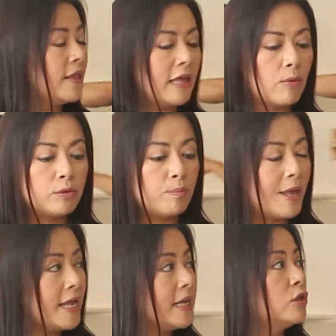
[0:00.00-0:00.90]
they would
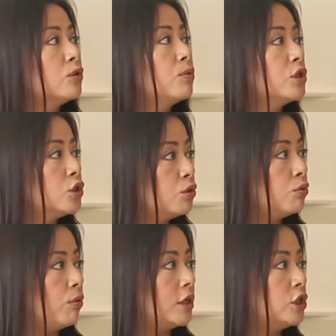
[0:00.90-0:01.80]
make into a
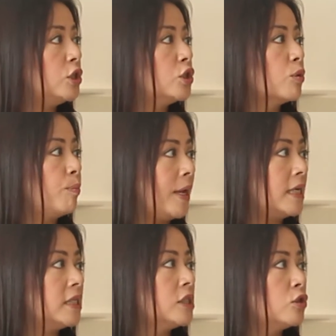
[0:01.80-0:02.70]
stew, a
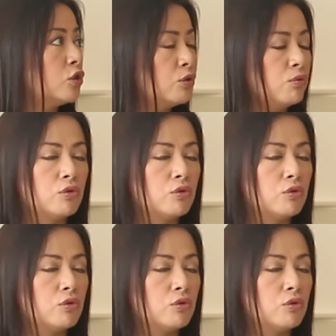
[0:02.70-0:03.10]
ginger-based stew.